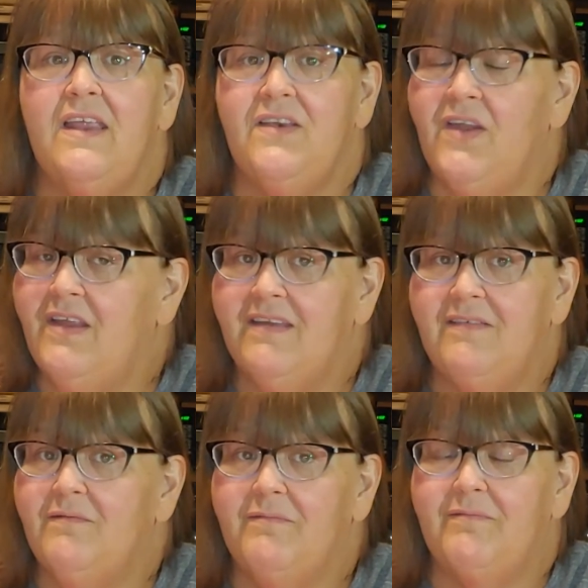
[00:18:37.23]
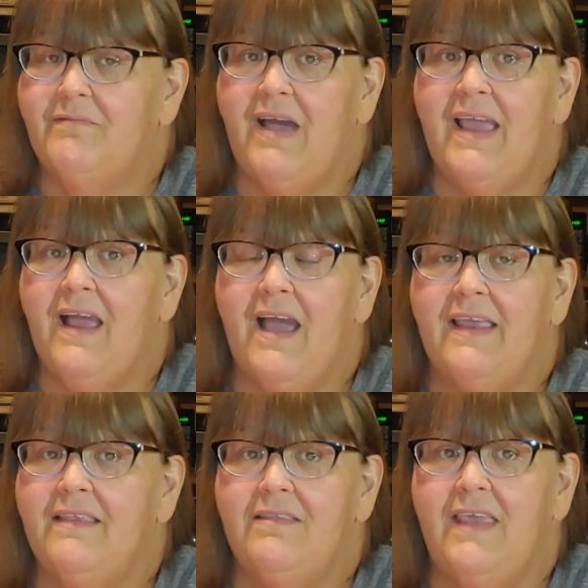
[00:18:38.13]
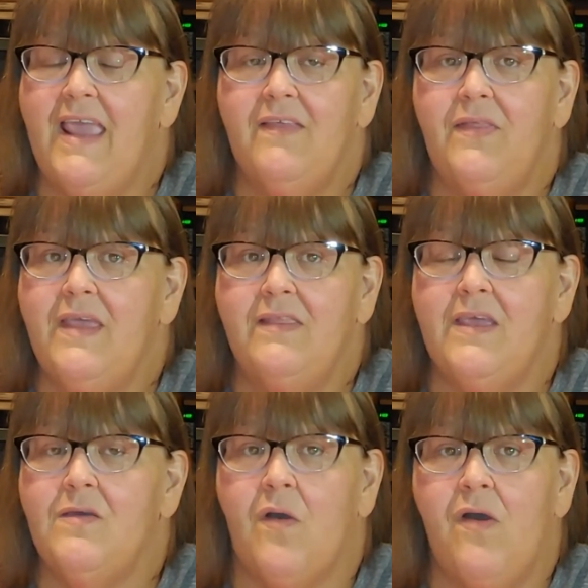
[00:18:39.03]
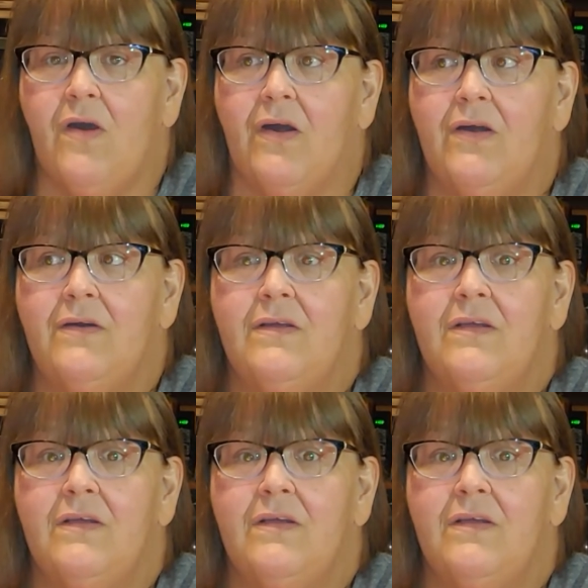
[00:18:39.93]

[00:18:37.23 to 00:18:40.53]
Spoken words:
No, I can't think that you are.